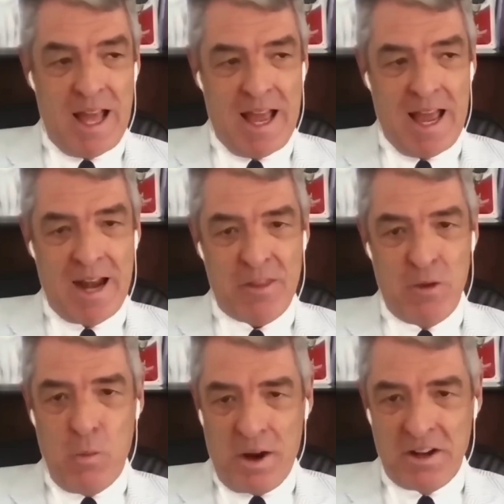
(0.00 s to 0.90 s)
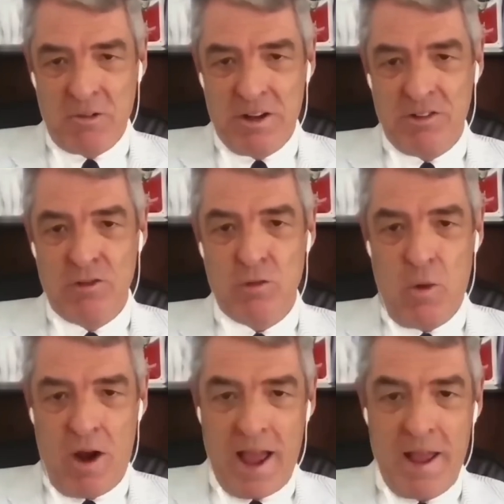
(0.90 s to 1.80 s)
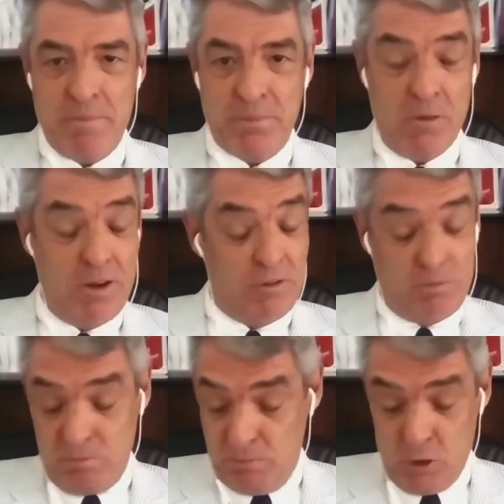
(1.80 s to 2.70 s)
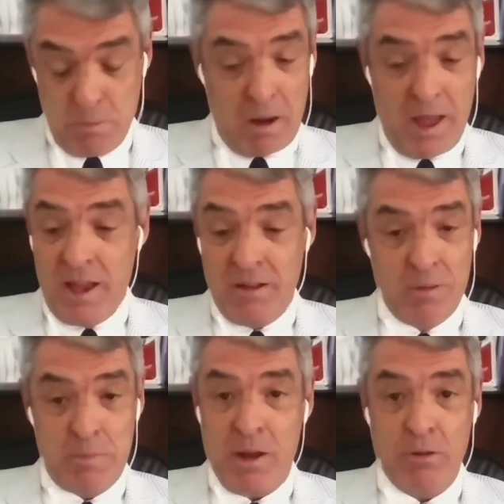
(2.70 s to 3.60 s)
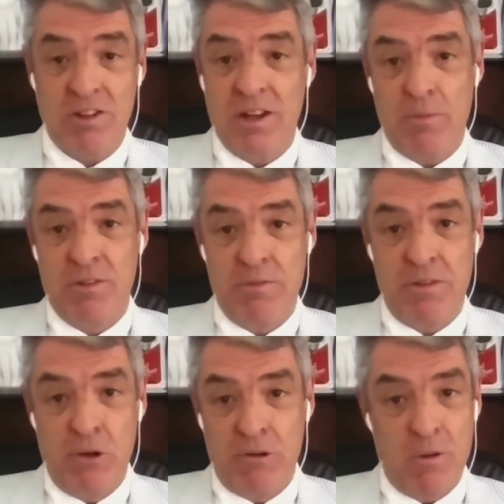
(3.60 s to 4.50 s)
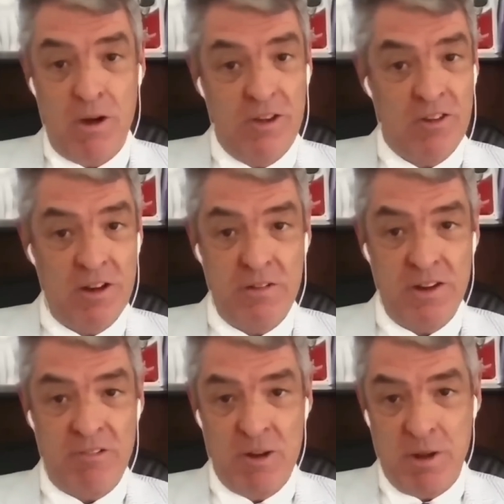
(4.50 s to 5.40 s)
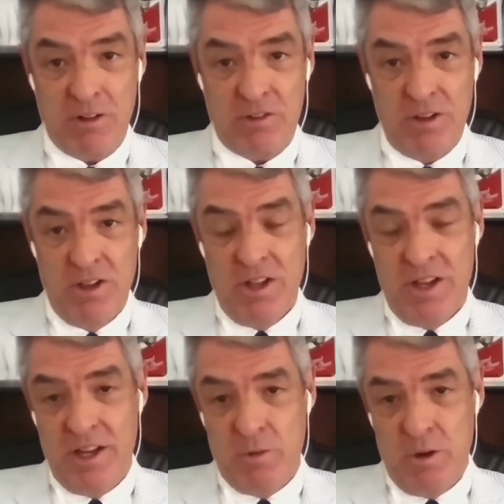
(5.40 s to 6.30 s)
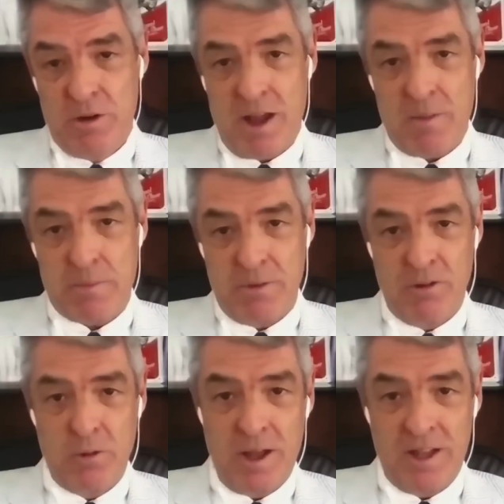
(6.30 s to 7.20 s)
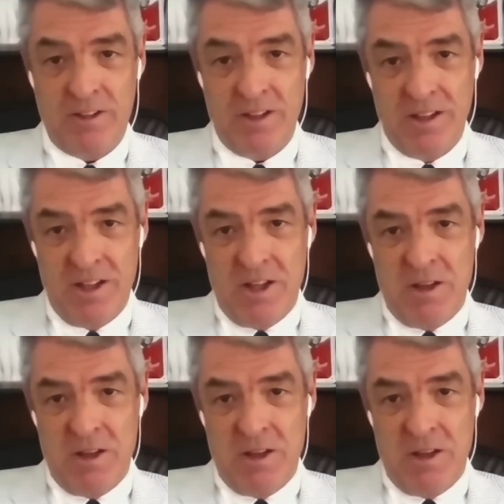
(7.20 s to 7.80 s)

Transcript: And I think one of the reasons why, when he's a good player, and Bielsa loves him for Uruguay, he's going to figure very much in the World Cup, is Ugarte.